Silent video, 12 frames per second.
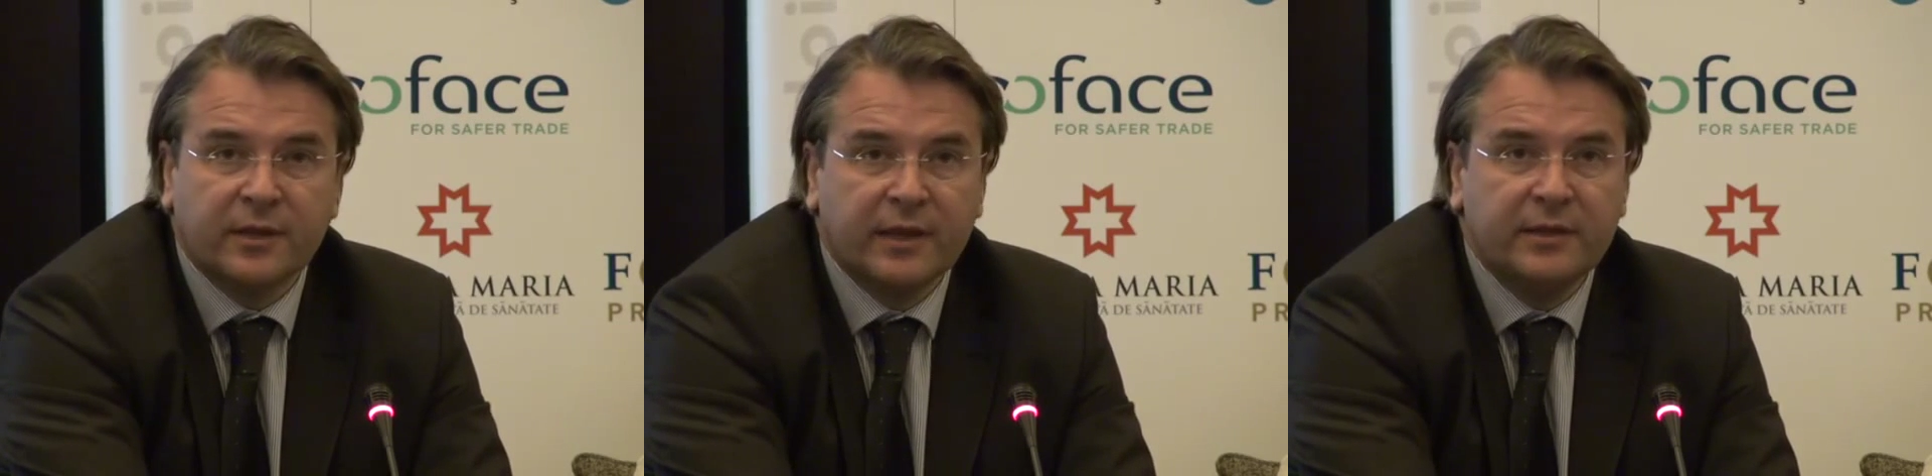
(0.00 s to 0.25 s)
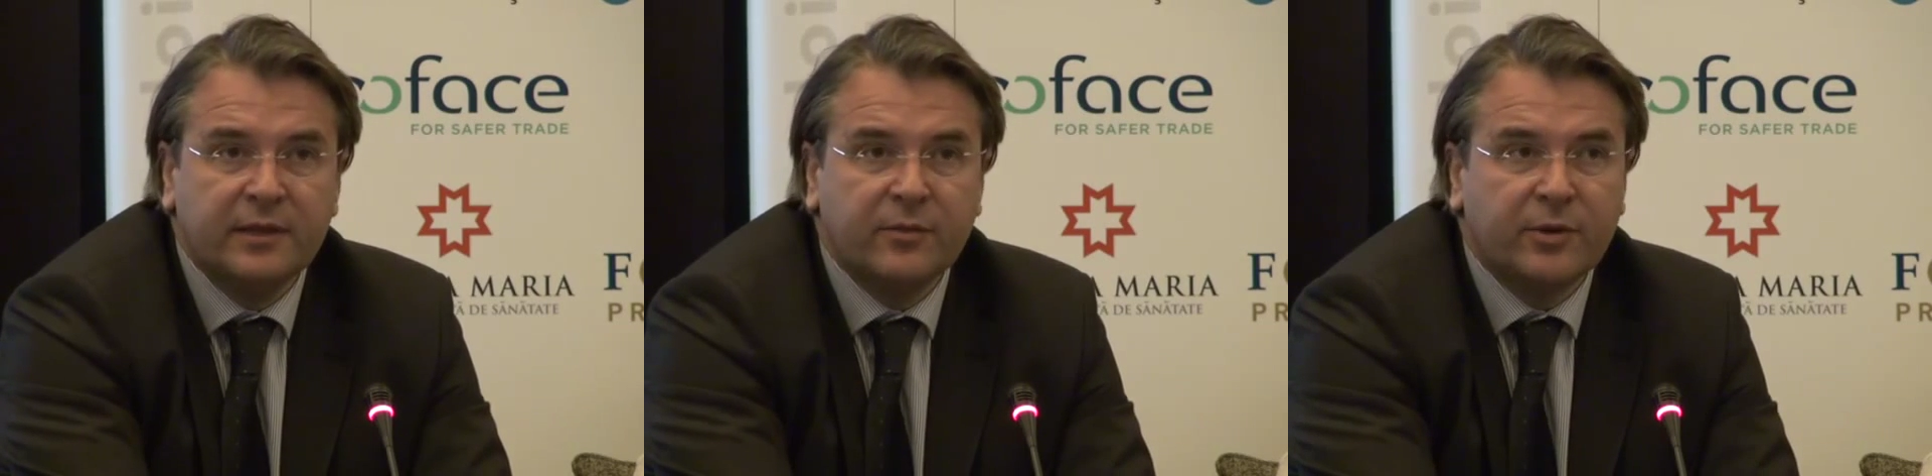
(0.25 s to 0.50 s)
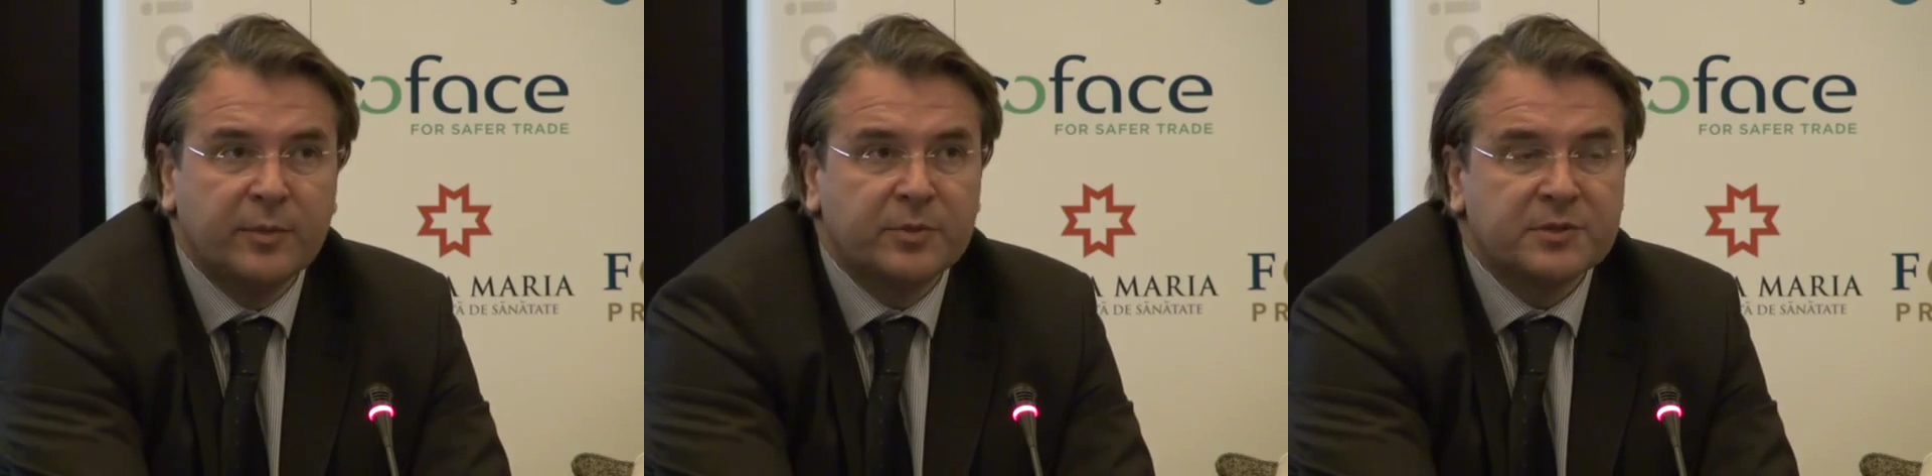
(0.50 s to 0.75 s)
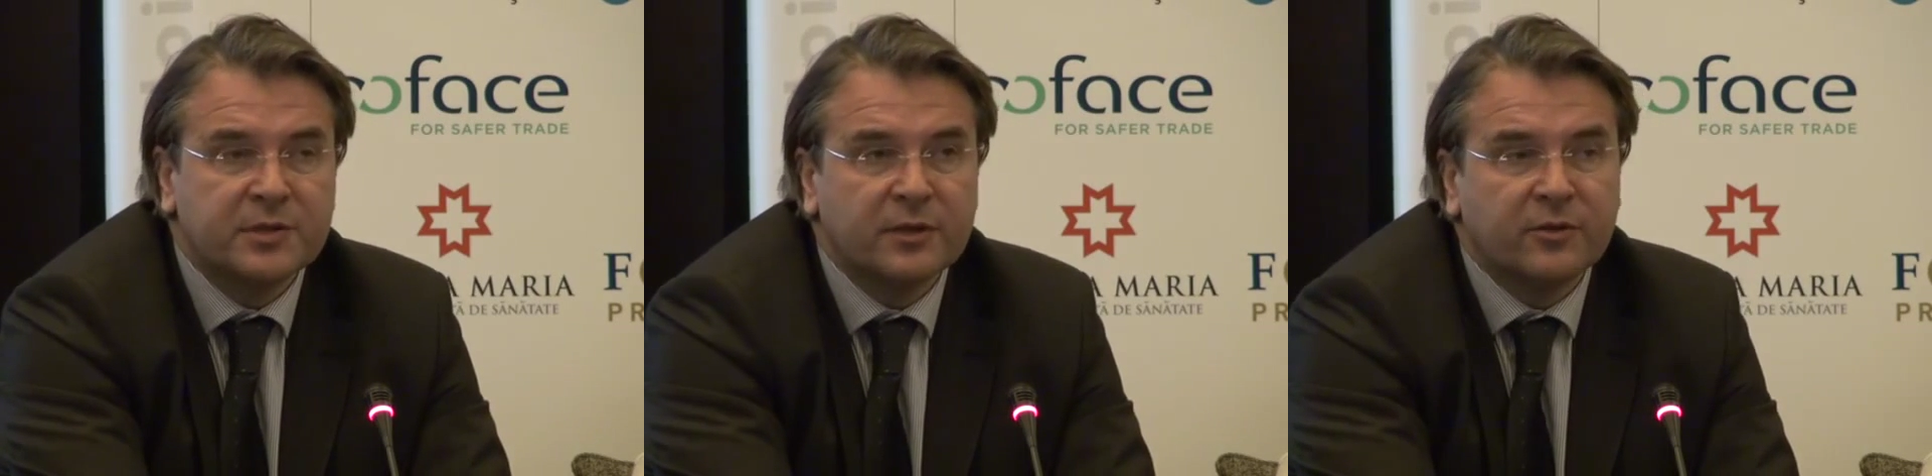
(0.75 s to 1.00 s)

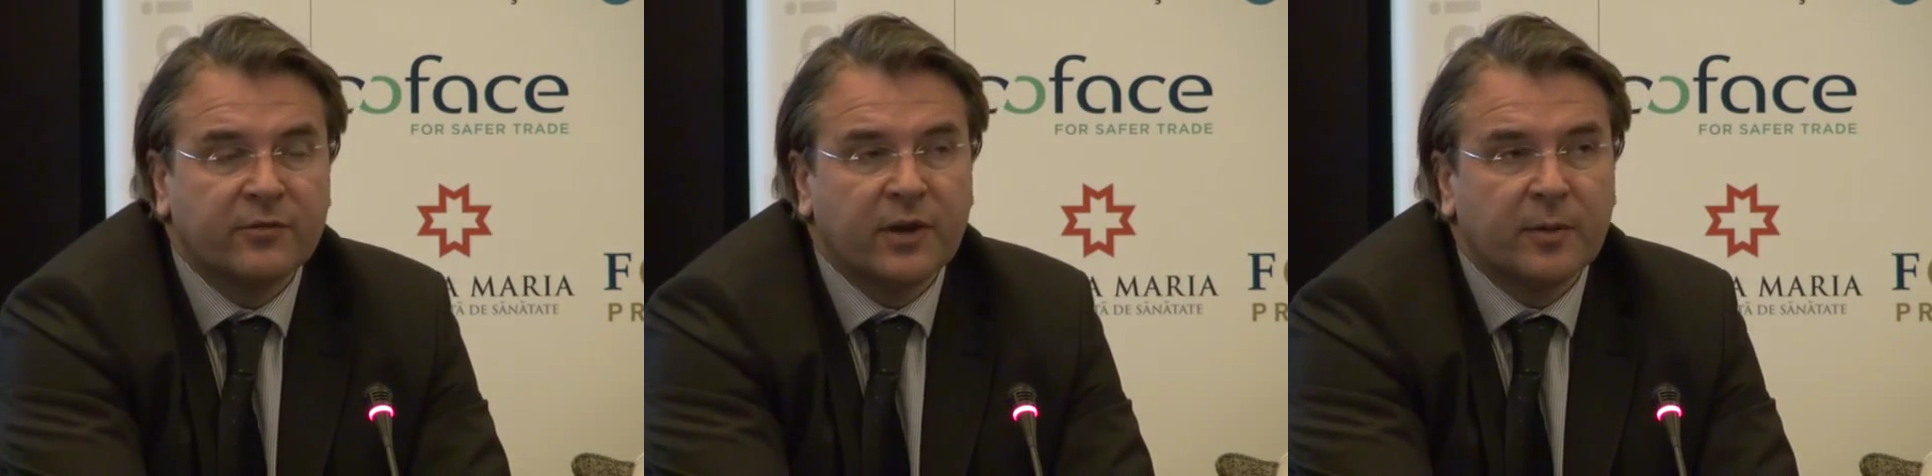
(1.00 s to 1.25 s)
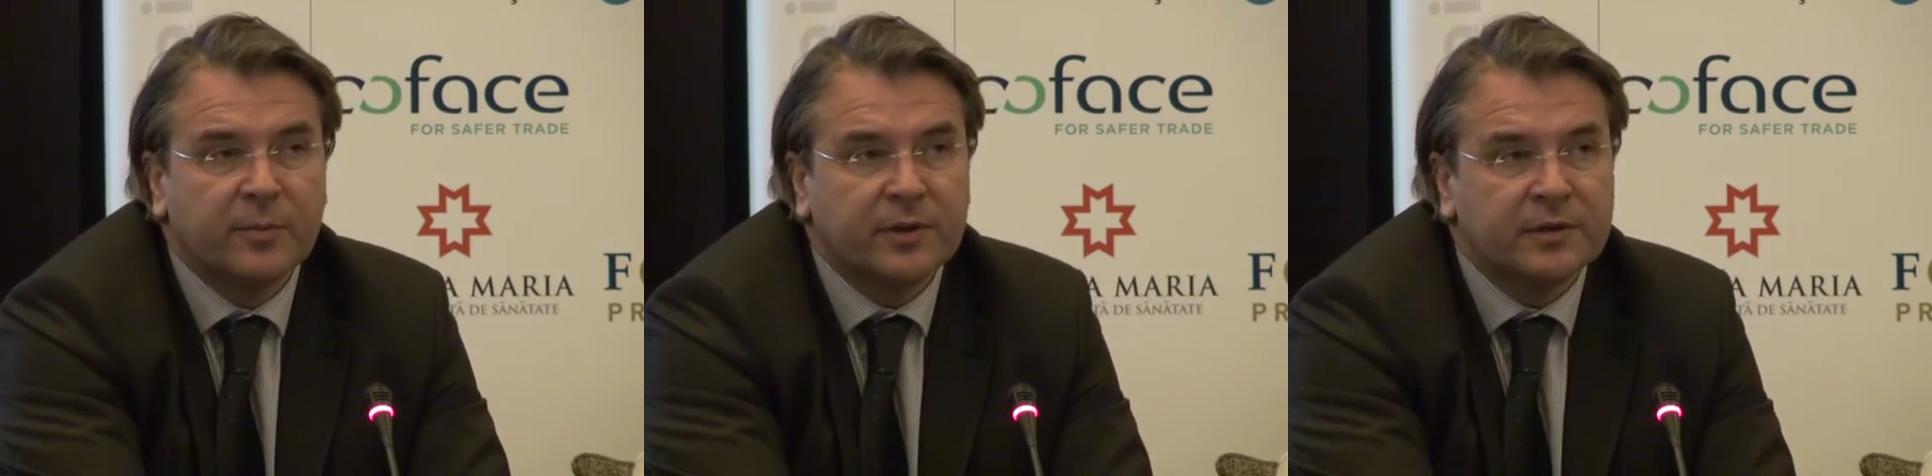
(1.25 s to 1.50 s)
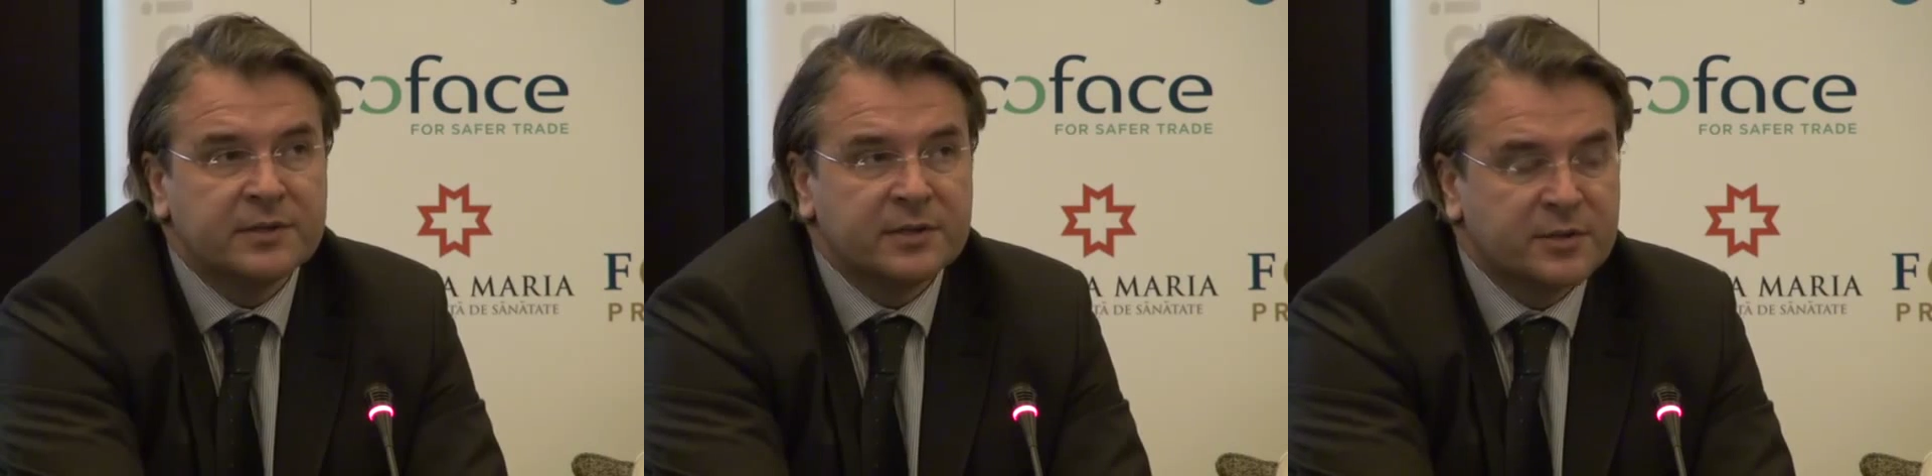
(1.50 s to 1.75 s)
93% of companies